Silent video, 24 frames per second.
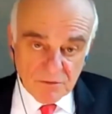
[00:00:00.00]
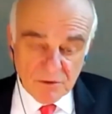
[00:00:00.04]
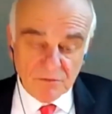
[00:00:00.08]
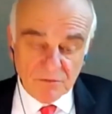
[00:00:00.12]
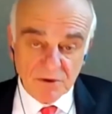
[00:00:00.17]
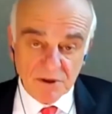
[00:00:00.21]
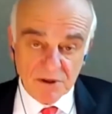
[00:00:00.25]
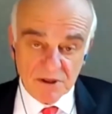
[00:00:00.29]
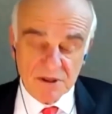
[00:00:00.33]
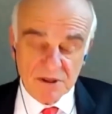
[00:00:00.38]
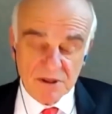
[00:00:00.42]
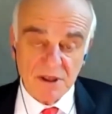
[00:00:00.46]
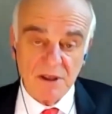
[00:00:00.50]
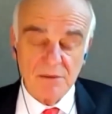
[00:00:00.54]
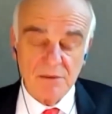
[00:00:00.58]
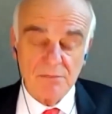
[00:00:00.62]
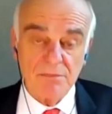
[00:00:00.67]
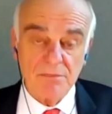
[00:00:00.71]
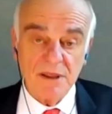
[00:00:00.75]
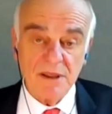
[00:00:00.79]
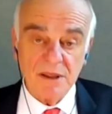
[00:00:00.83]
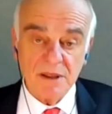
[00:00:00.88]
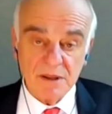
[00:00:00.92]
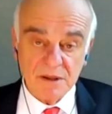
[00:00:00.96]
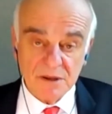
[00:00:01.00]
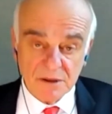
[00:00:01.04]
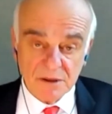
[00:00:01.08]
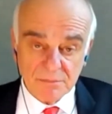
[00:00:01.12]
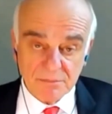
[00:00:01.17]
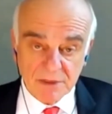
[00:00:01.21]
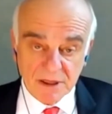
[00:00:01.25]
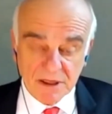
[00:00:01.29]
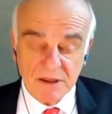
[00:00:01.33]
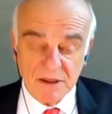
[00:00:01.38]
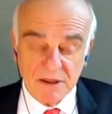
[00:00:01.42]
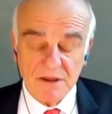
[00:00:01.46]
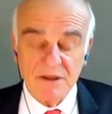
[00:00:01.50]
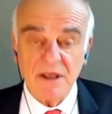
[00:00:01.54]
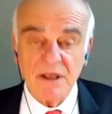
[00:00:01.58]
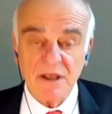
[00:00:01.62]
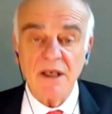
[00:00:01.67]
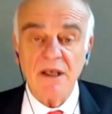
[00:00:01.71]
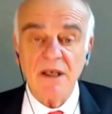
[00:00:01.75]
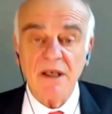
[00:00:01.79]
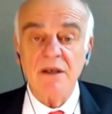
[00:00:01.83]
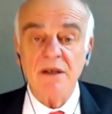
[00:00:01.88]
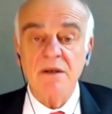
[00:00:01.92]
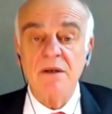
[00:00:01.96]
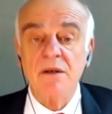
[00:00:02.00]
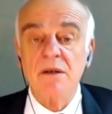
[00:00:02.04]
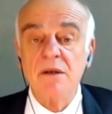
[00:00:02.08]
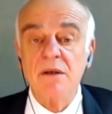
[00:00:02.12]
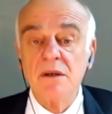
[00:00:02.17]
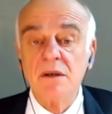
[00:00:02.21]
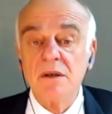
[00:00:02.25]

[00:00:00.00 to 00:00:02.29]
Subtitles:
for the time being to maintain